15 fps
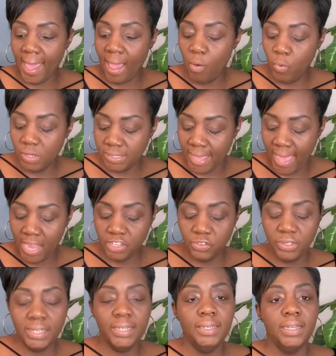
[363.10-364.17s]
I was
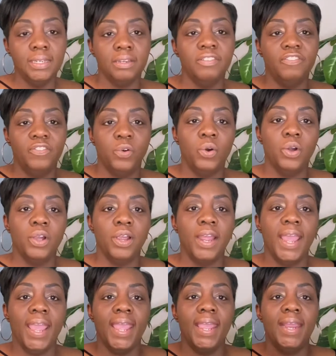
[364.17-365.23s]
actually looking for
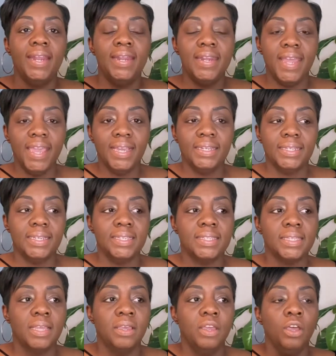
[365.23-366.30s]
a
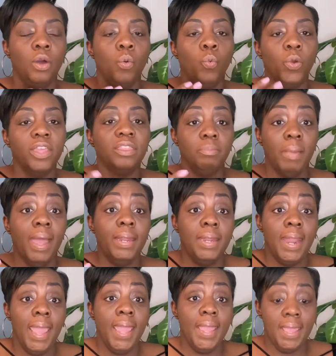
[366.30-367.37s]
necklace with my
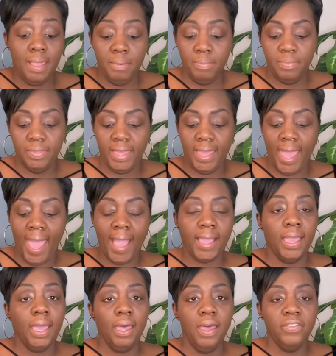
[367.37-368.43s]
name that I
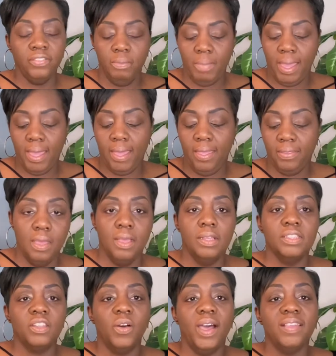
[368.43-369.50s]
can customize.
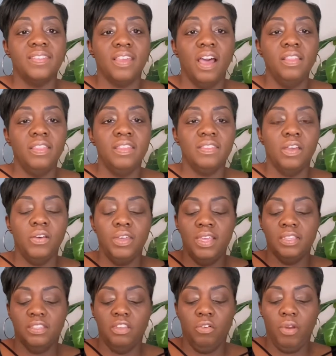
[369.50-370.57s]
So I saw this on
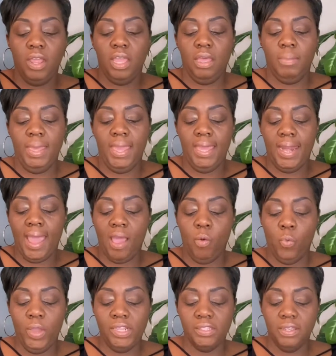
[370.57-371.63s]
Instagram and I
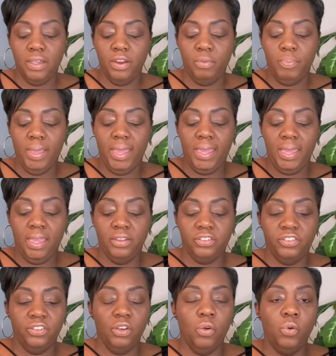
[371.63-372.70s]
went to her
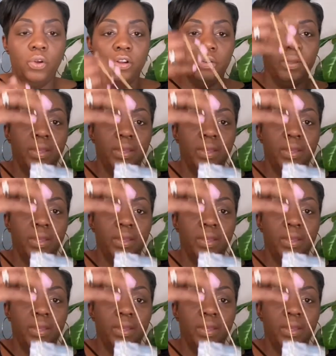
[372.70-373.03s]
page to order